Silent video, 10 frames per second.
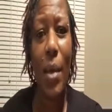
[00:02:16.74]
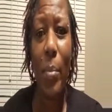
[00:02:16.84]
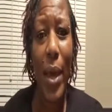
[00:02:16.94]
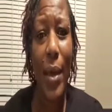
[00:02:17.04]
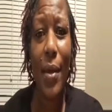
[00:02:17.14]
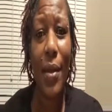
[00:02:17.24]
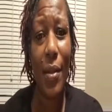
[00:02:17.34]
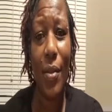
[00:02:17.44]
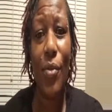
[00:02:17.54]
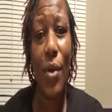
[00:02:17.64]
can't make it,
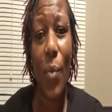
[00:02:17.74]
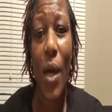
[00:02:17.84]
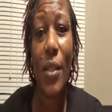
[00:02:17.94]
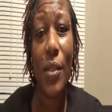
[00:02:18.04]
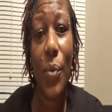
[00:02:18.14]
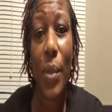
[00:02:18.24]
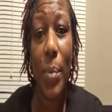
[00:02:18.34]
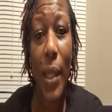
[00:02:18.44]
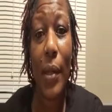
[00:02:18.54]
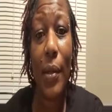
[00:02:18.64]
you can watch the
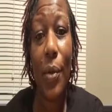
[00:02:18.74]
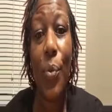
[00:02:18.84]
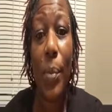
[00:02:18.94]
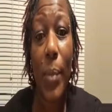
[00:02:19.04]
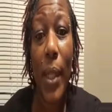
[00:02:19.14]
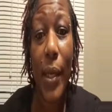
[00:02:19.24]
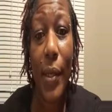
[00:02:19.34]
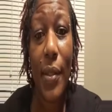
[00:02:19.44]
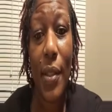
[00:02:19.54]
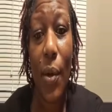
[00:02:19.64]
replay. The replay.
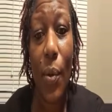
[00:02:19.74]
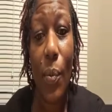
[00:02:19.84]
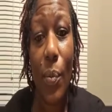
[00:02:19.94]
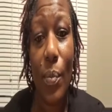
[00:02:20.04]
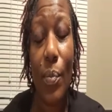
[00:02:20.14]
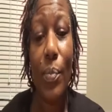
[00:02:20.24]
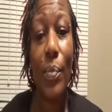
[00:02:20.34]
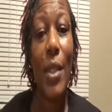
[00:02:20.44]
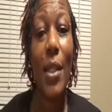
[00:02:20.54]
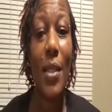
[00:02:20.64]
So
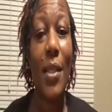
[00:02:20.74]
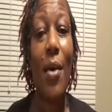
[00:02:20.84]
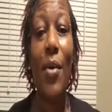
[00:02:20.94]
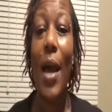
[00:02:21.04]
let's, go,